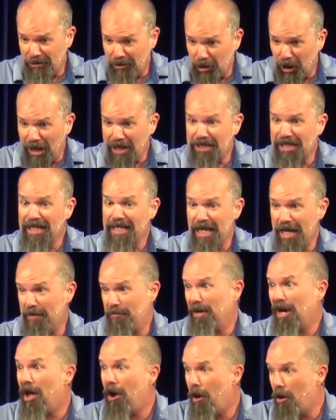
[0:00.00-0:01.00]
trusting that it
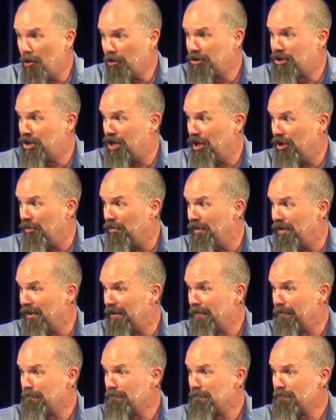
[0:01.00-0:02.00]
would hold you,
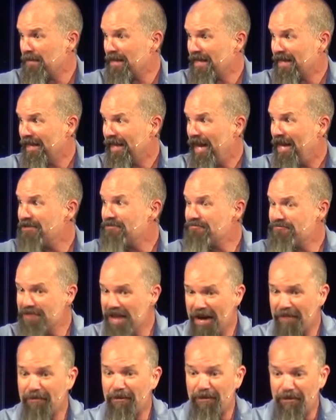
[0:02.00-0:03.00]
and you
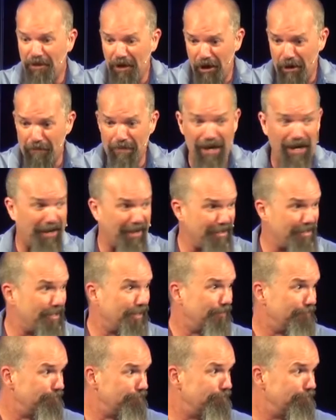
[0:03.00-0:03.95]
never thought about it.